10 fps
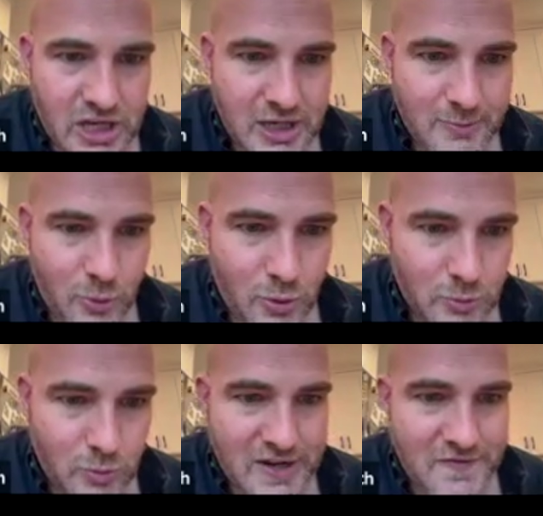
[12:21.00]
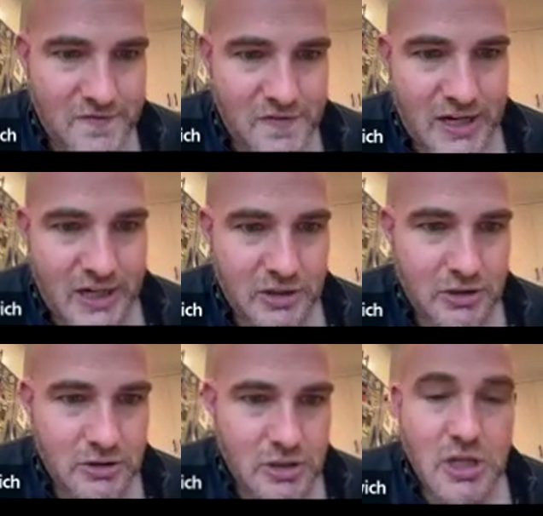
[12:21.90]
or a WAV
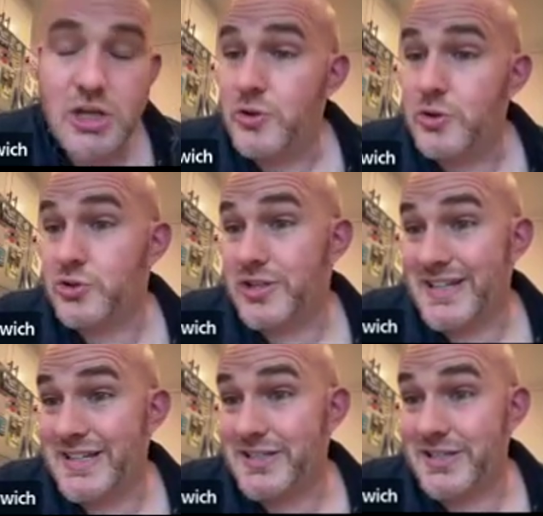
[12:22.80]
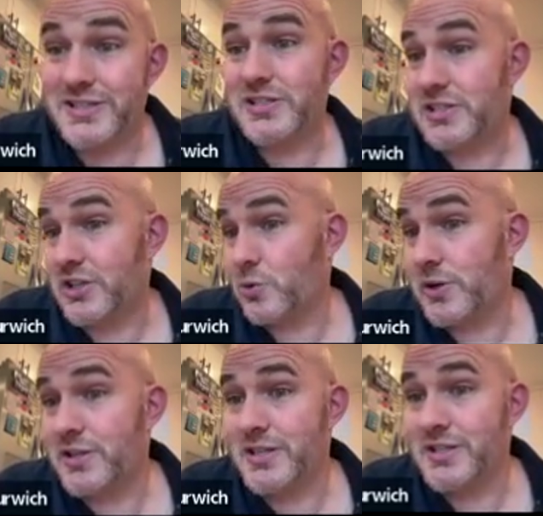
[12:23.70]
file. Those are the easiest to deal
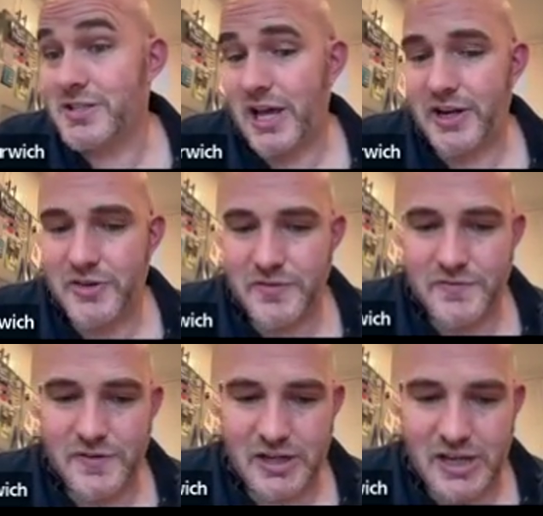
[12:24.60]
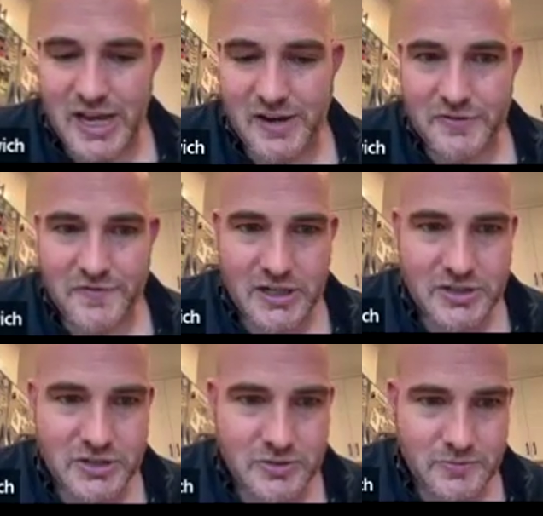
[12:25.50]
with inside of After
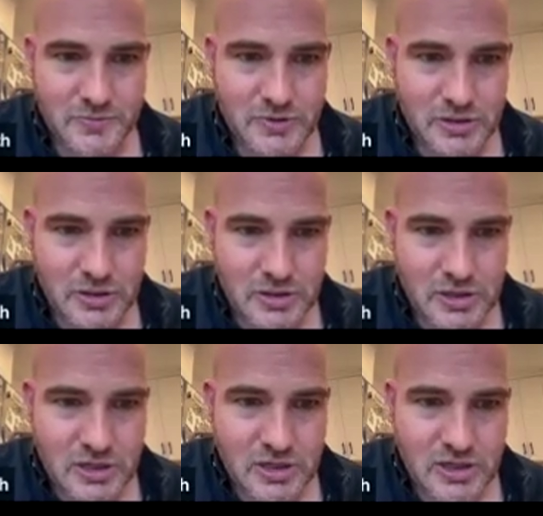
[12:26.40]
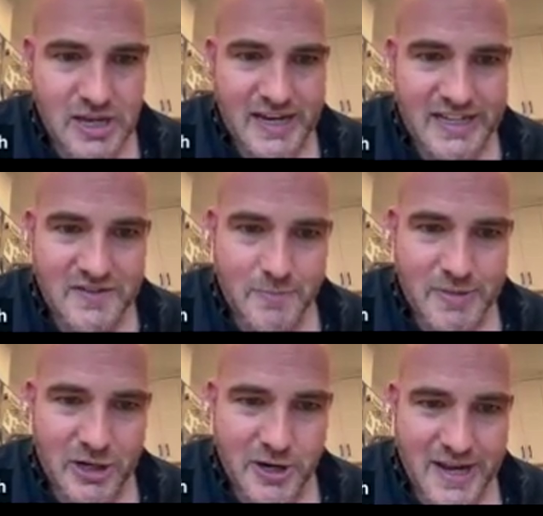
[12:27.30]
Effects. I'd give it a
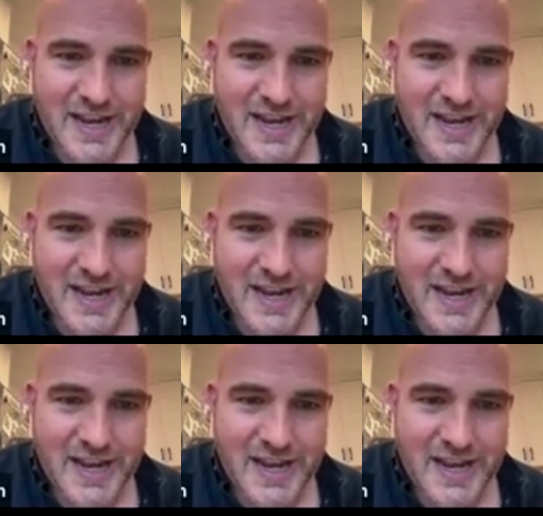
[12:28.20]
better